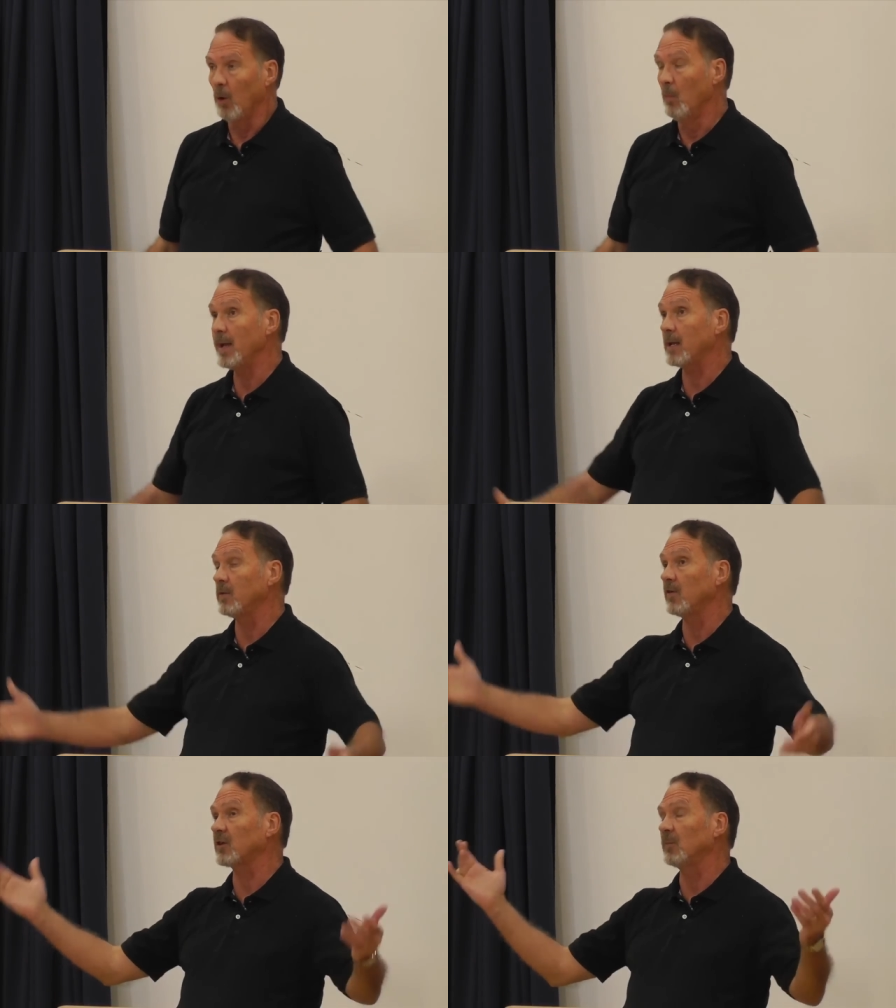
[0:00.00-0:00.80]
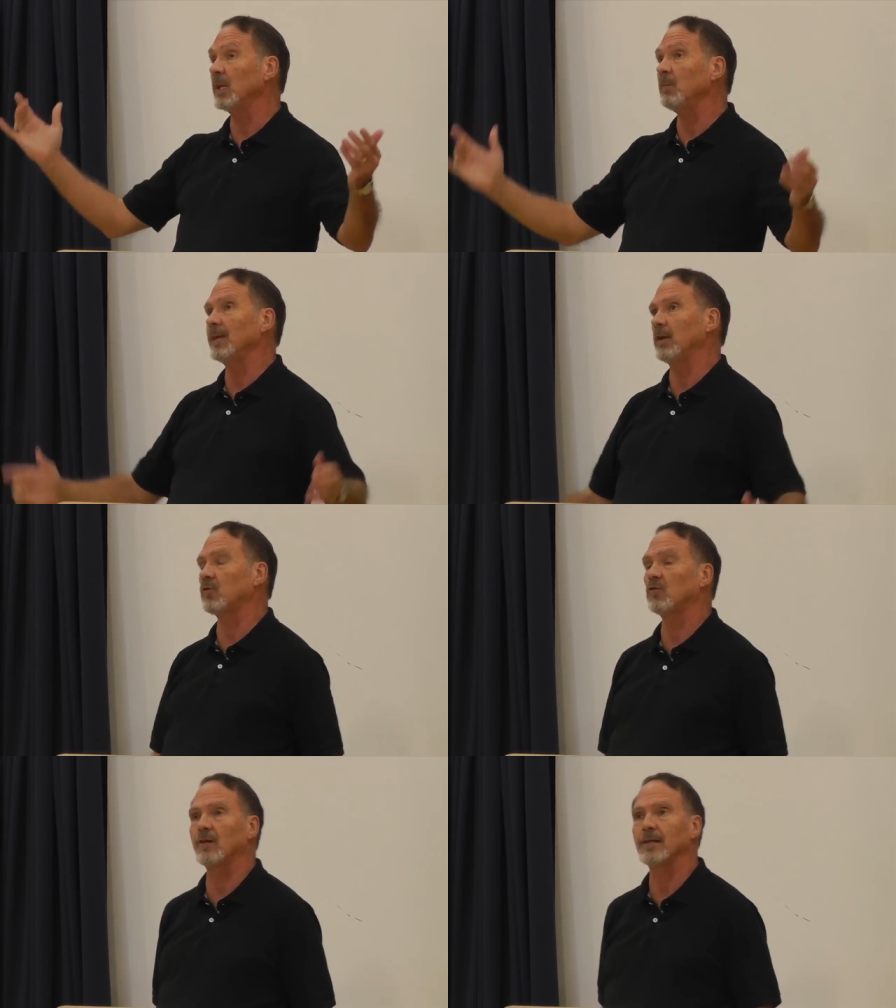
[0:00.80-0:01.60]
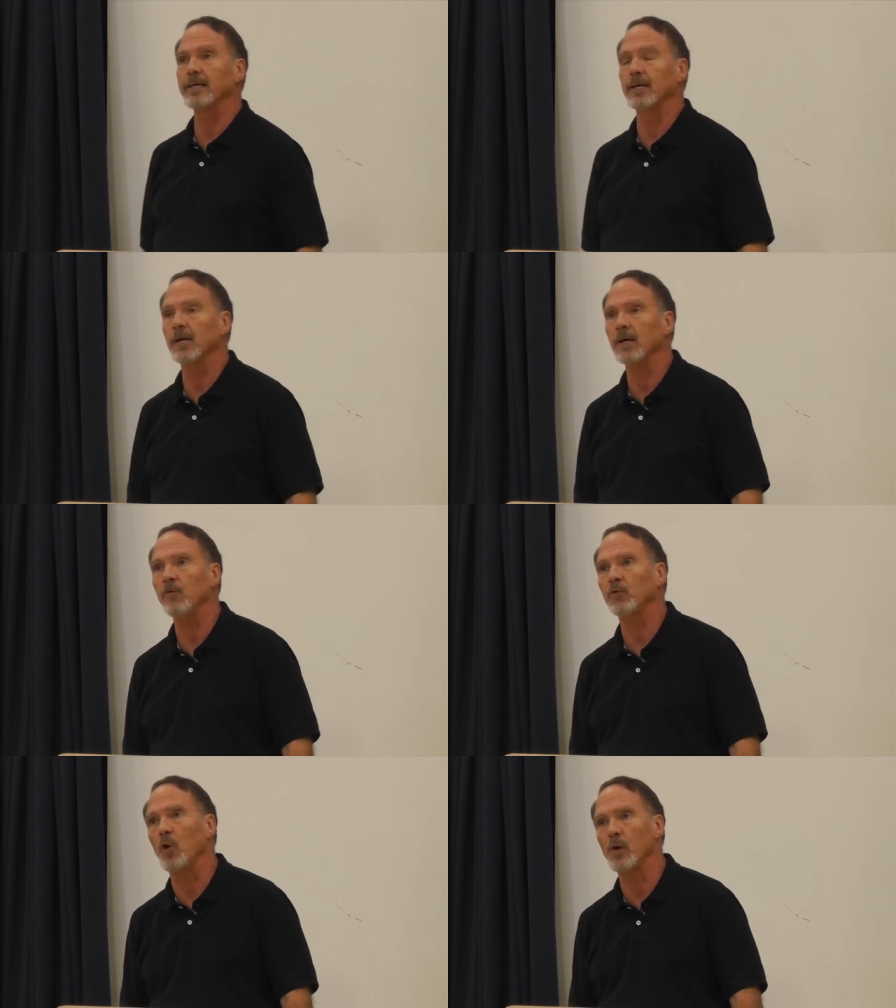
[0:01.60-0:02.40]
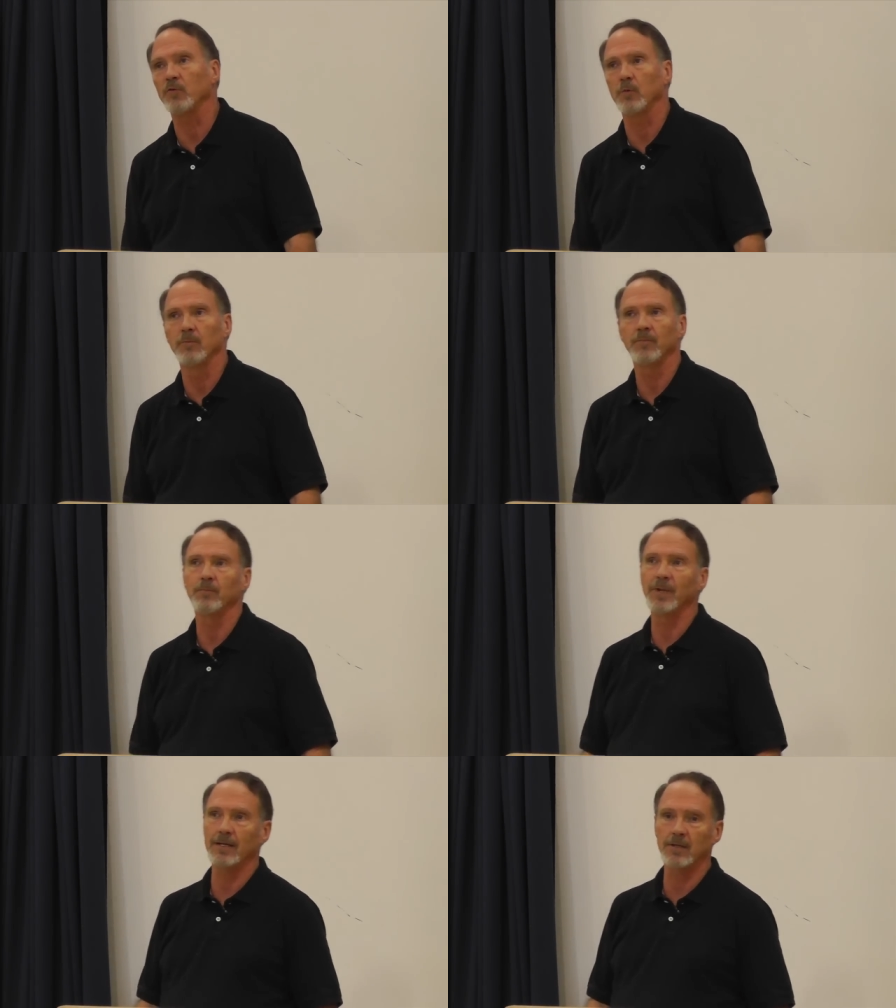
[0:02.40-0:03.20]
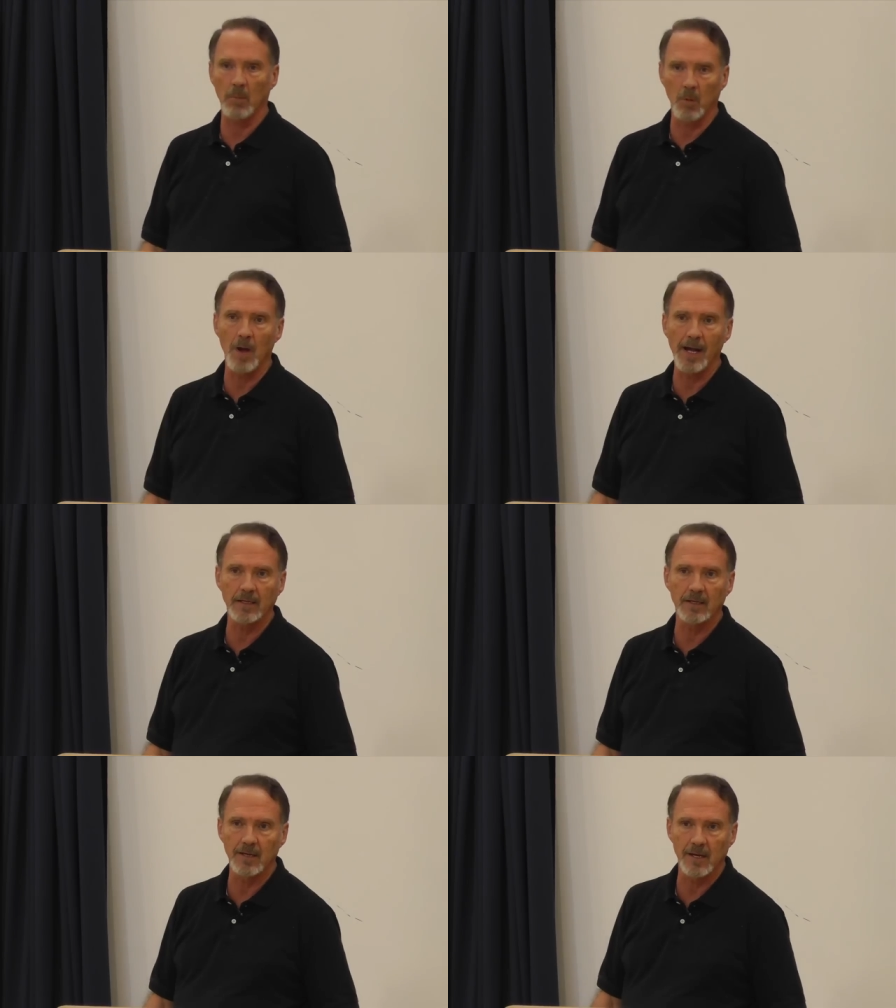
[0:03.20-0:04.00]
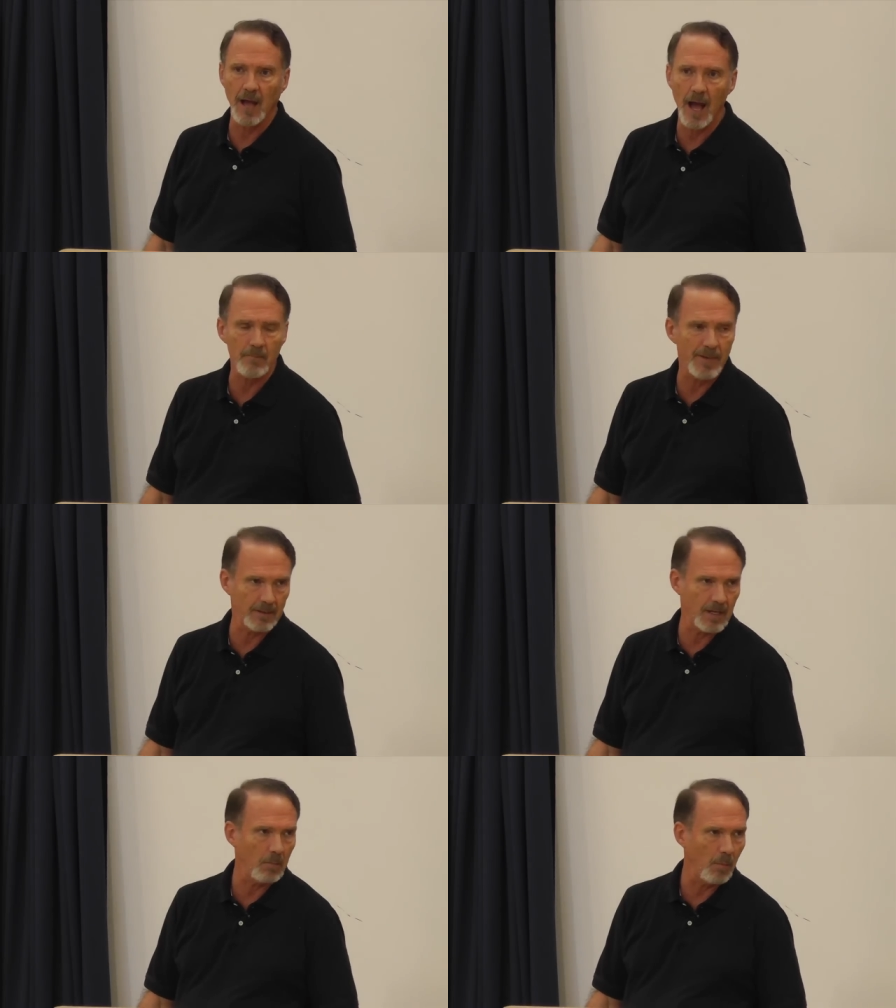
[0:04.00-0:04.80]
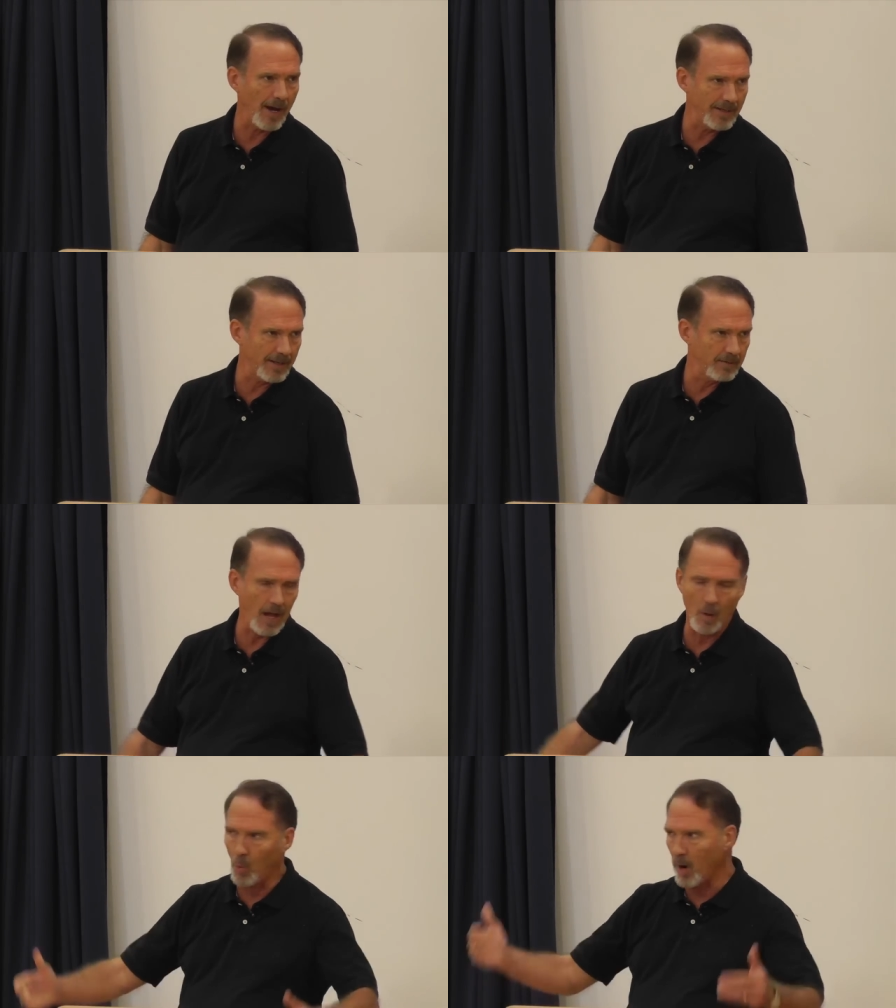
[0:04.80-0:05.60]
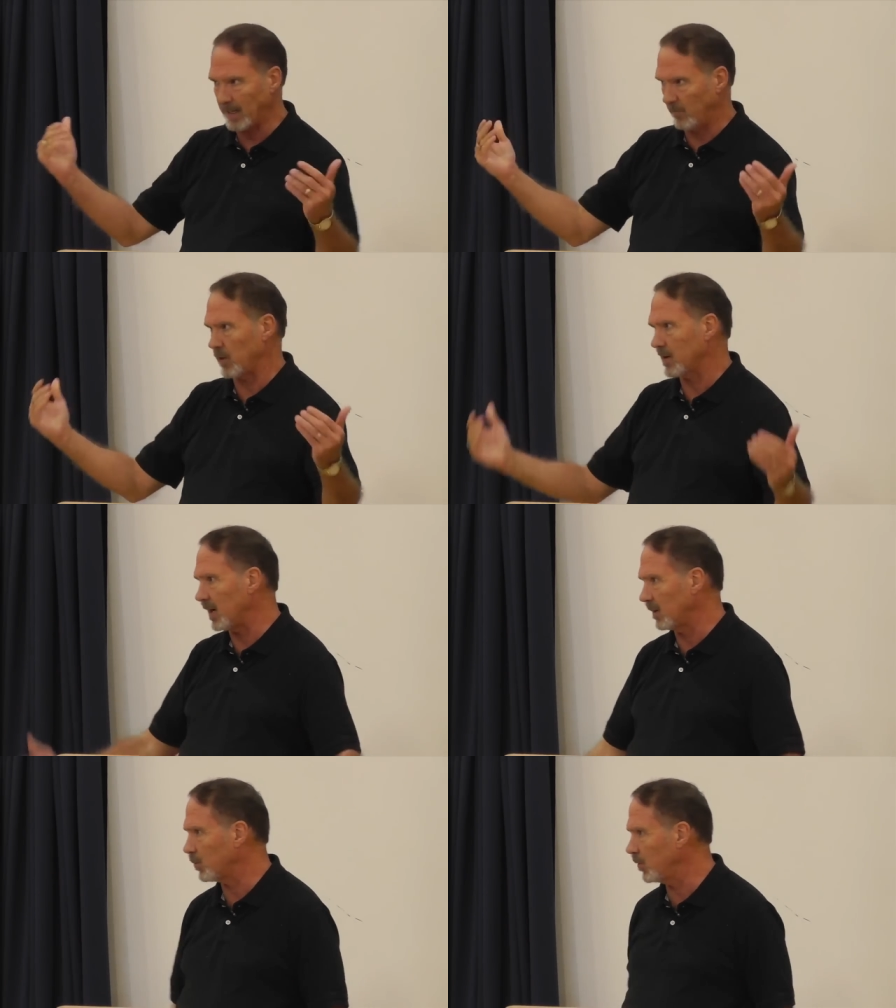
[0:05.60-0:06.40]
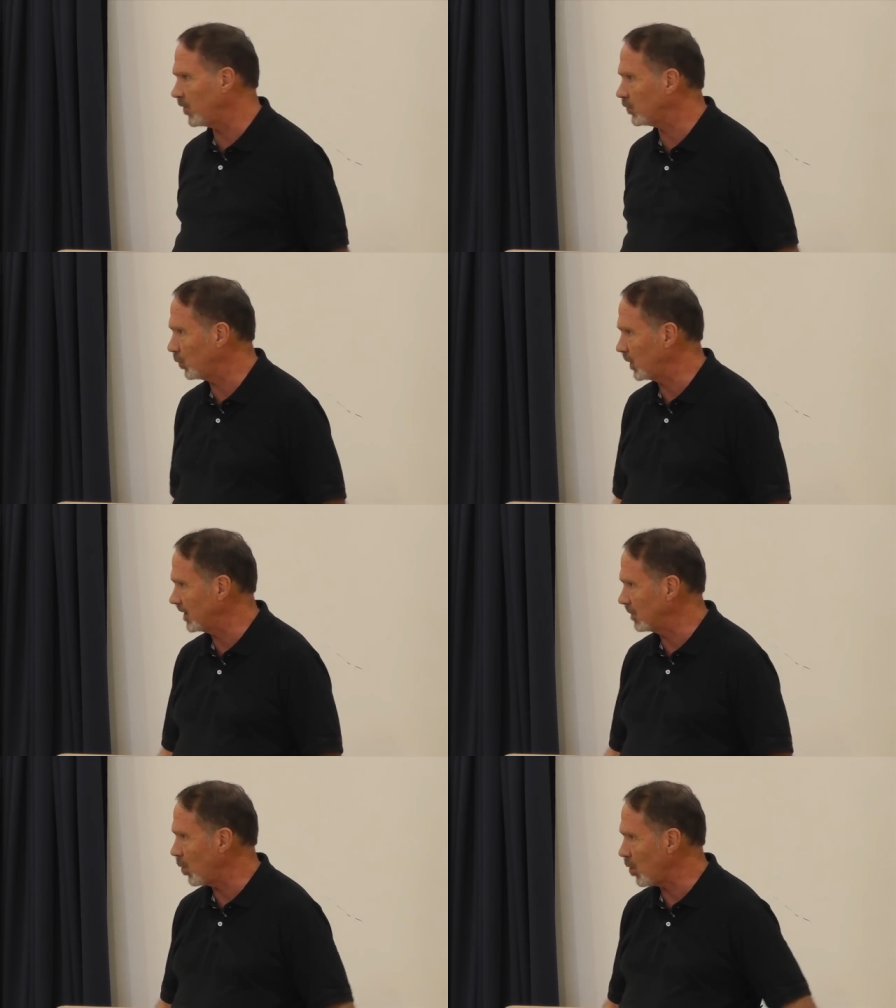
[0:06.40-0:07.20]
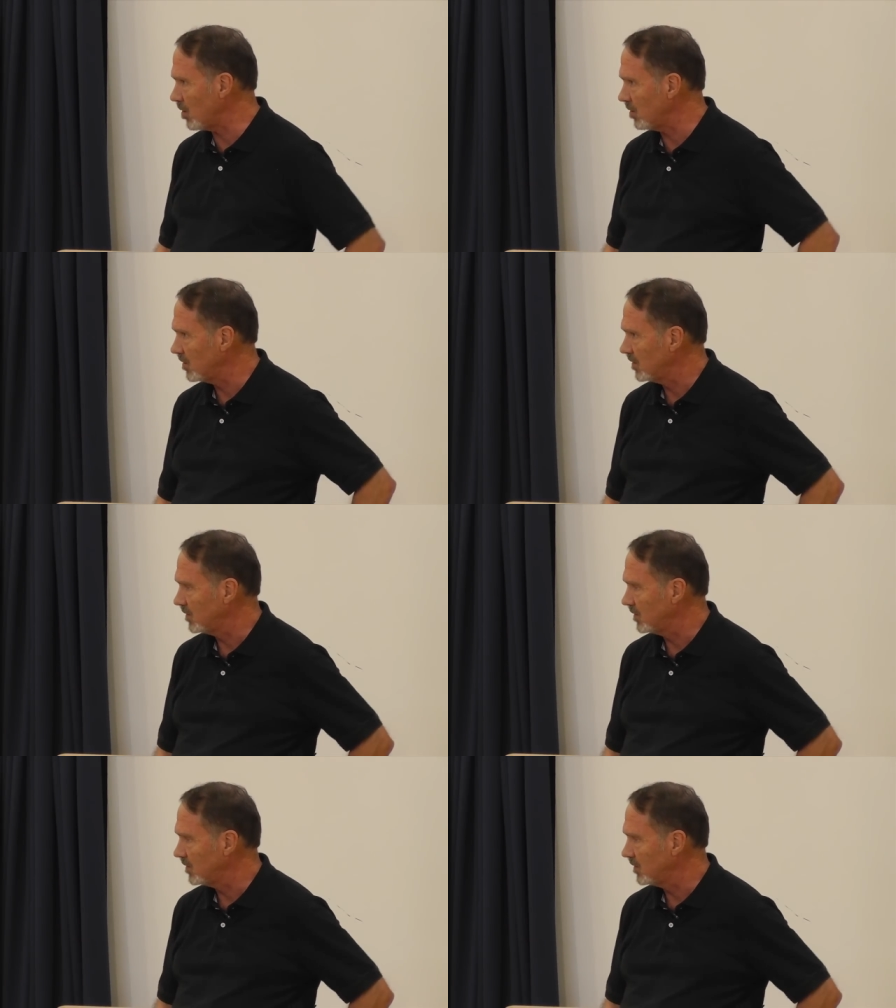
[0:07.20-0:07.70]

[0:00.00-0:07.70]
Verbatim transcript: Well, making this commitment, interestingly enough, going from being double-minded to not being double-minded, not waiting for God to prove it to me anymore,